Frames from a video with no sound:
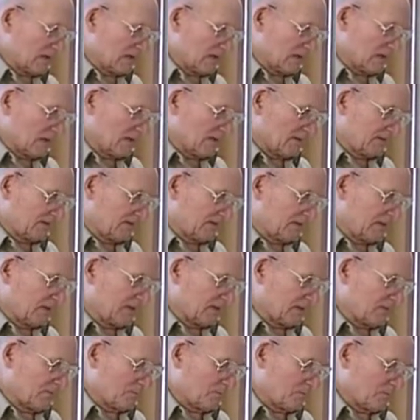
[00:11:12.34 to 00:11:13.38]
I
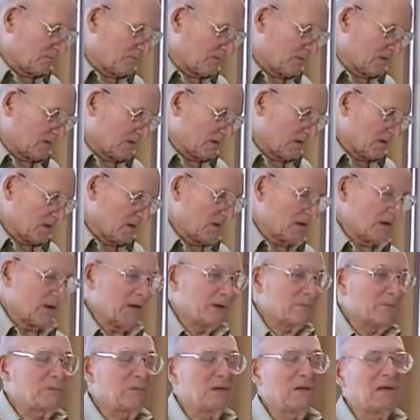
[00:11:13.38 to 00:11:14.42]
seen
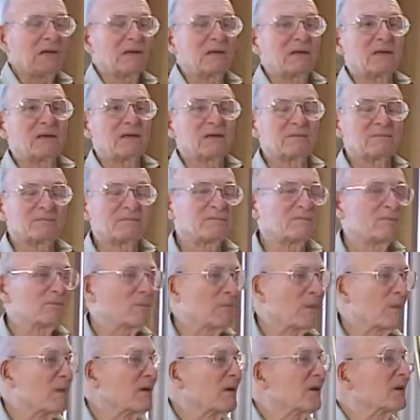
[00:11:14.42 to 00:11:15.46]
a painting
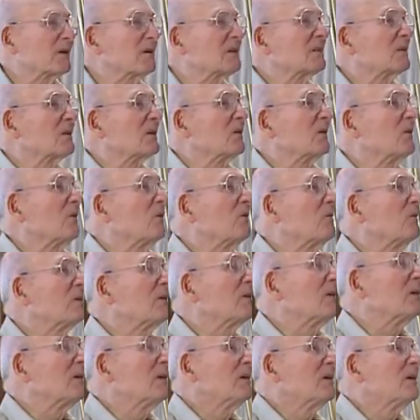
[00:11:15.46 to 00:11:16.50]
years ago
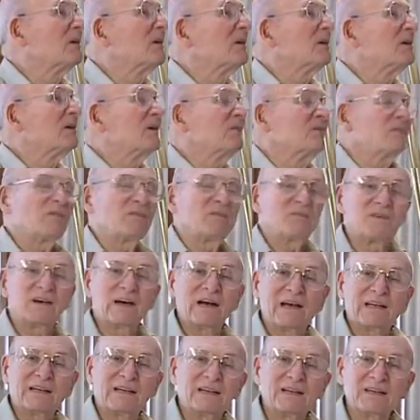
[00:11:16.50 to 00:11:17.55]
of a
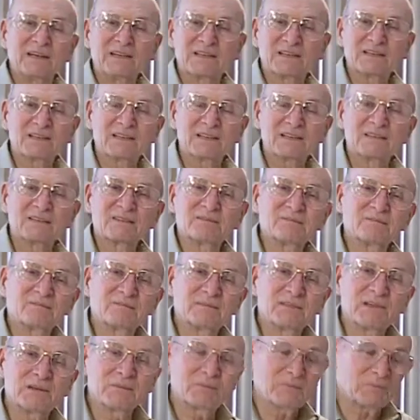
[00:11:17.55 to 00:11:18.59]
violinist
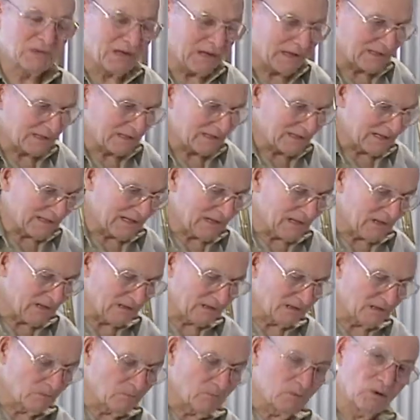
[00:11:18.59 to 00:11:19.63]
that practically
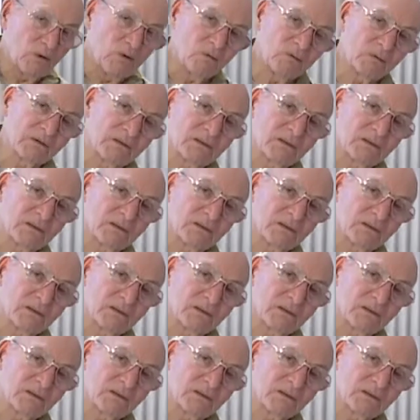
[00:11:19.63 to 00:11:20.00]
held the bow with